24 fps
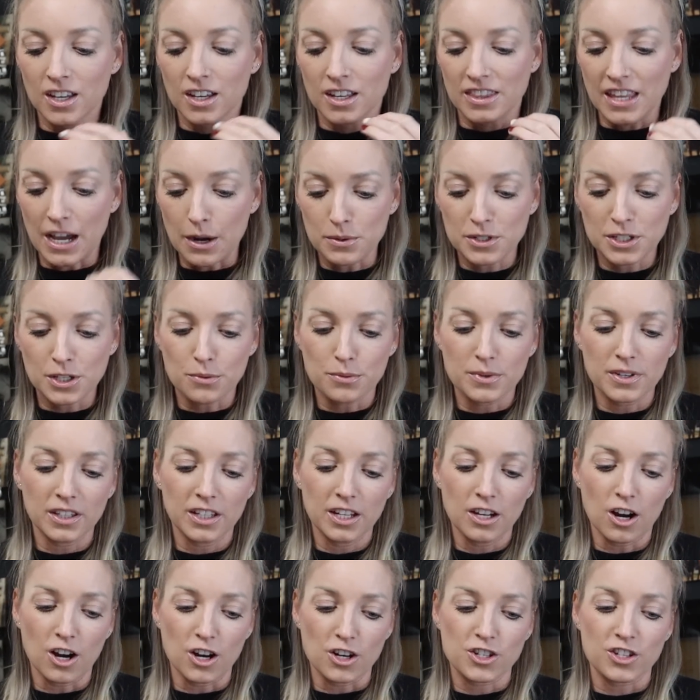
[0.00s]
That was a
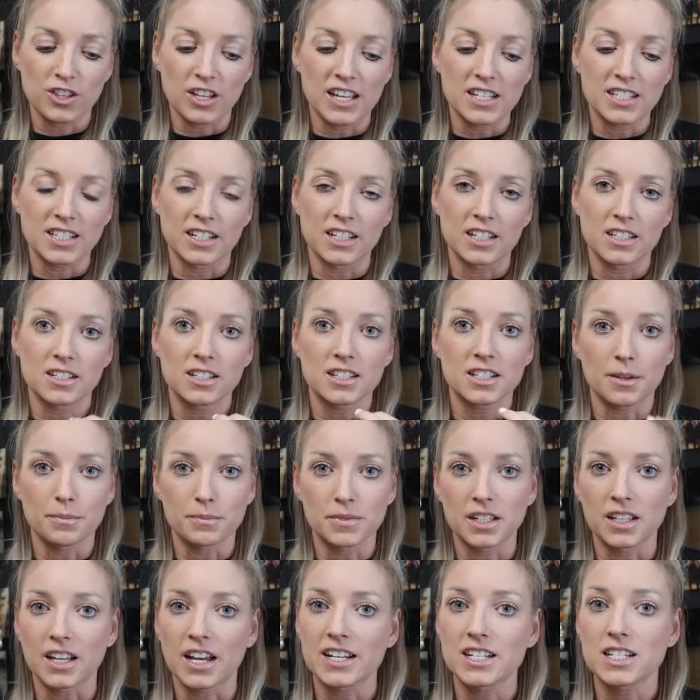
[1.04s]
really harsh lesson,
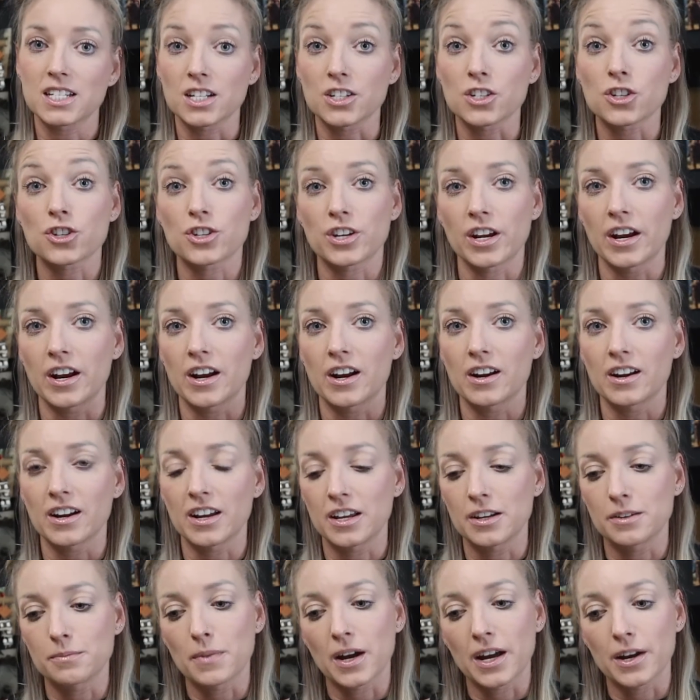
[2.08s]
something I did share
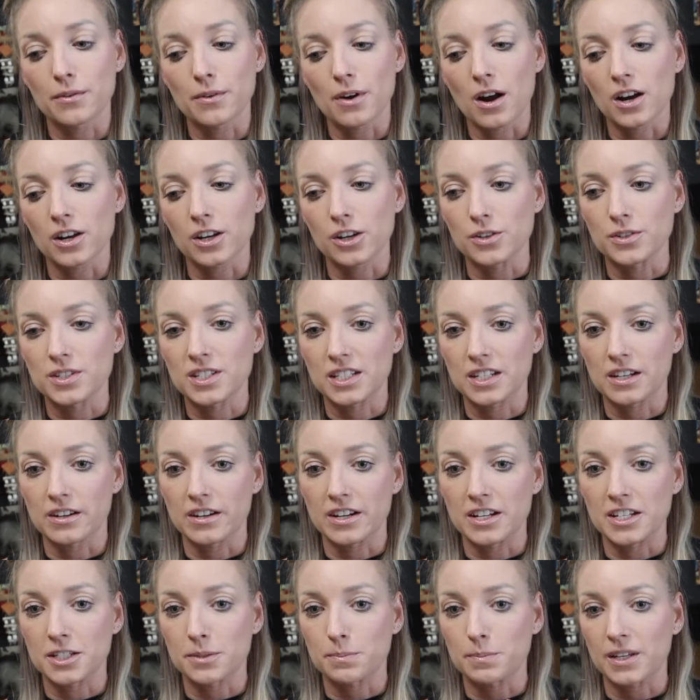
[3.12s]
in my Rocco
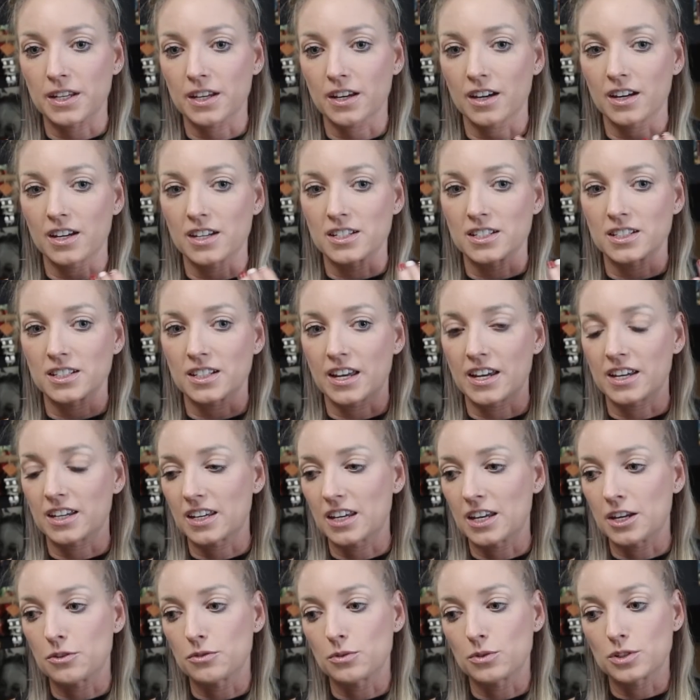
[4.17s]
series, because
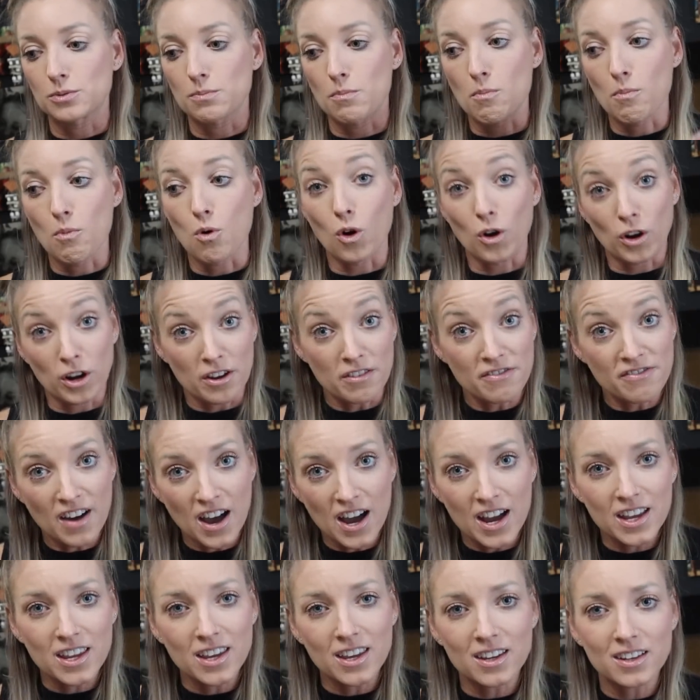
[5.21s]
like it was
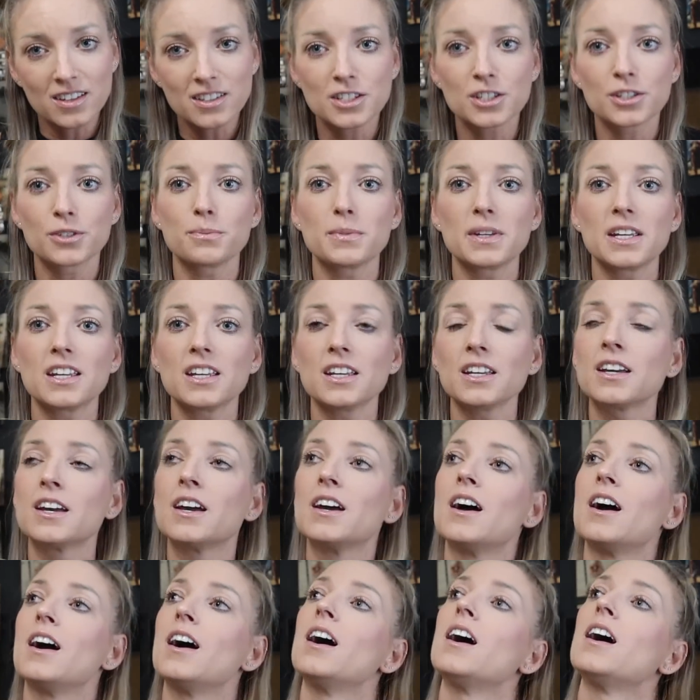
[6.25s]
mortifying to me
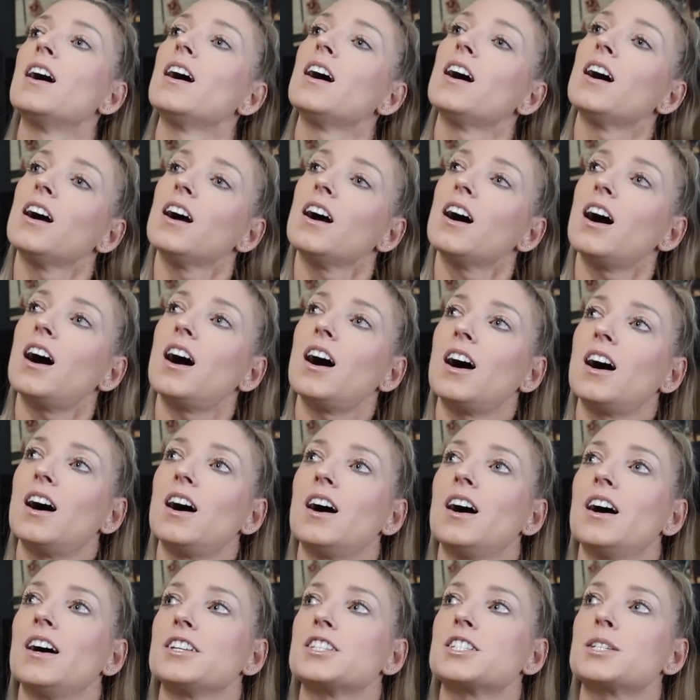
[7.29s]

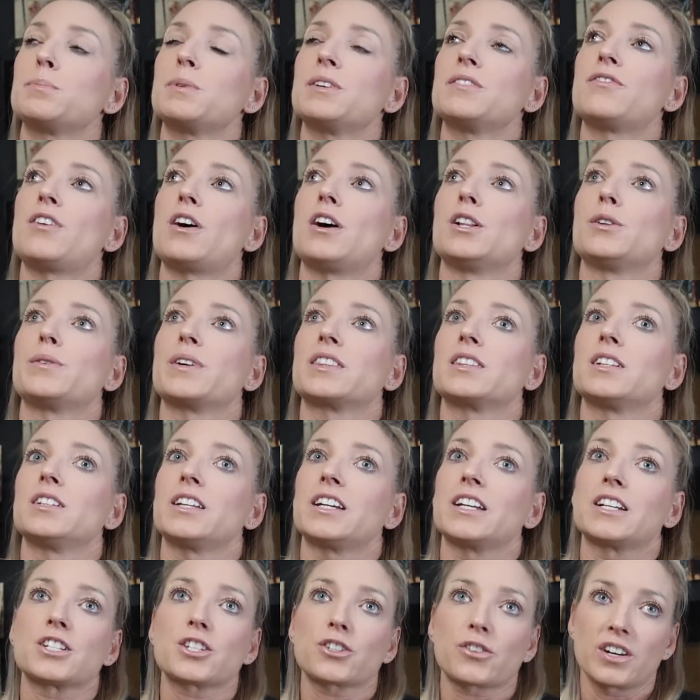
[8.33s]
to be following the
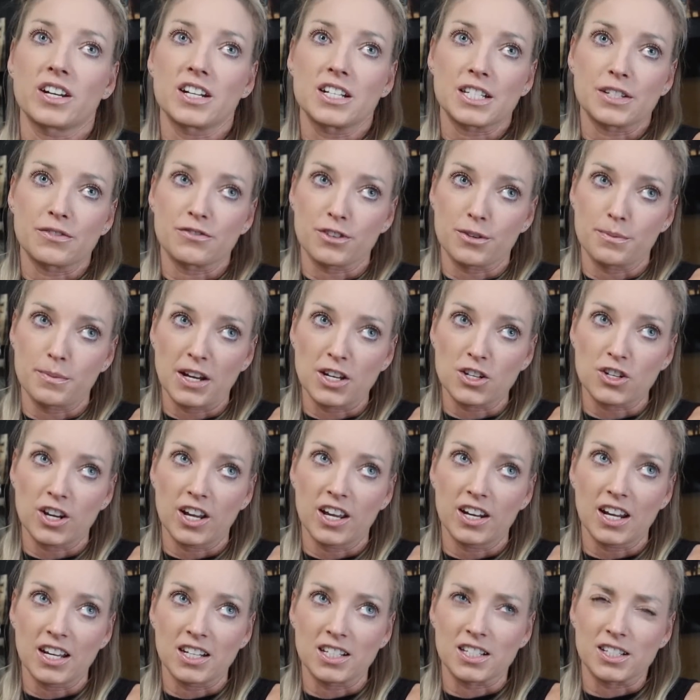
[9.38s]
latest, greatest
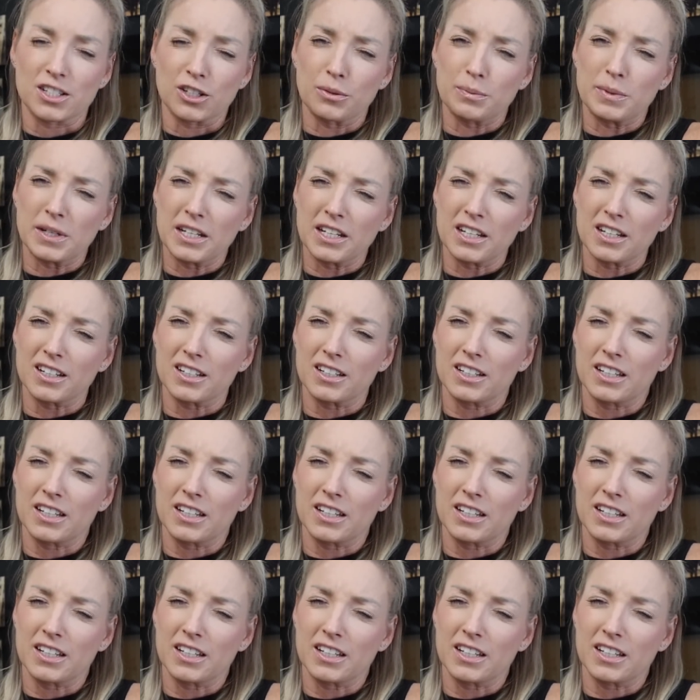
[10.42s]
information and still be